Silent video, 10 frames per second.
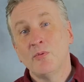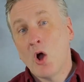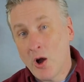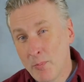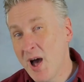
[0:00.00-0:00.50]

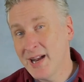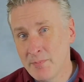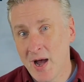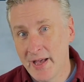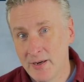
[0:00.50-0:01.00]
Harmonic
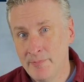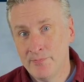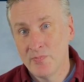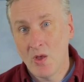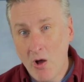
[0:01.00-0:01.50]
minor
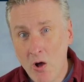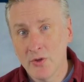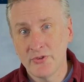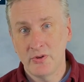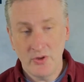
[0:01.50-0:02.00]

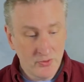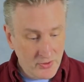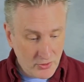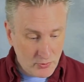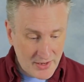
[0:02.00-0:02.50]
also
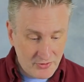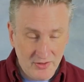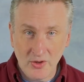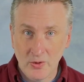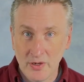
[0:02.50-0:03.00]
uses a resting
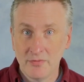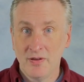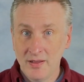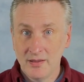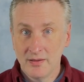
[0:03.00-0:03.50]
tone of
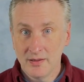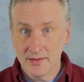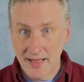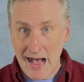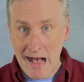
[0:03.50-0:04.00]

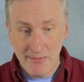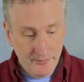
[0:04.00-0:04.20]
La.